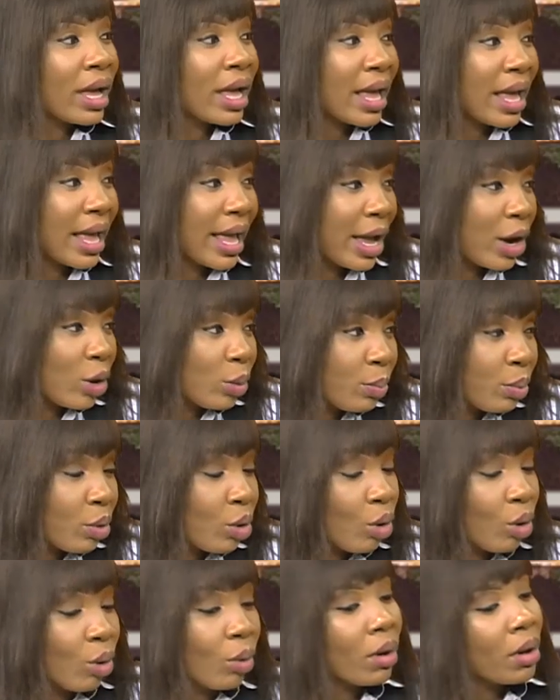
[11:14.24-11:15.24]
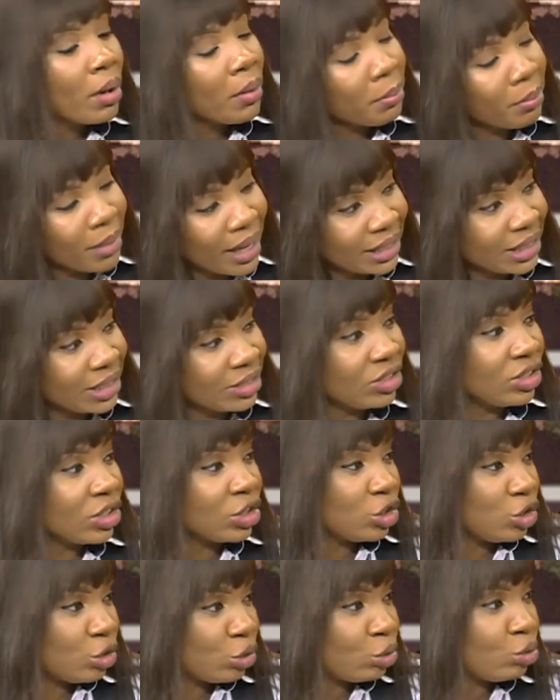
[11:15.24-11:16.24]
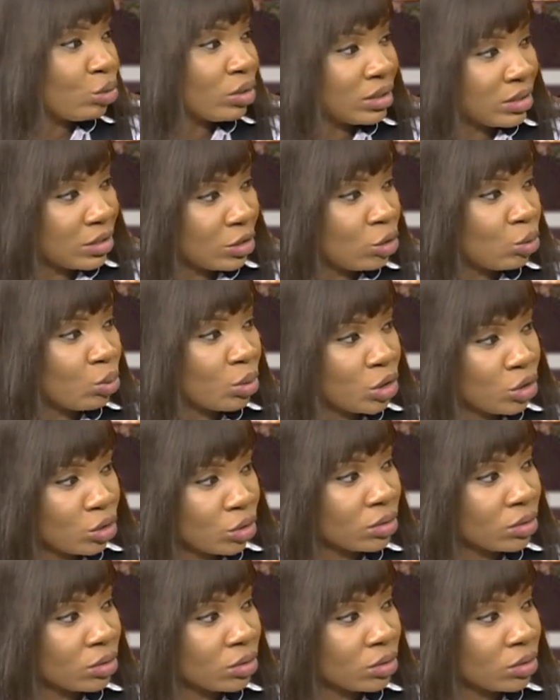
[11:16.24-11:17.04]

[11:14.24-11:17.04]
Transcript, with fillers: help or manage your children's ah, situation?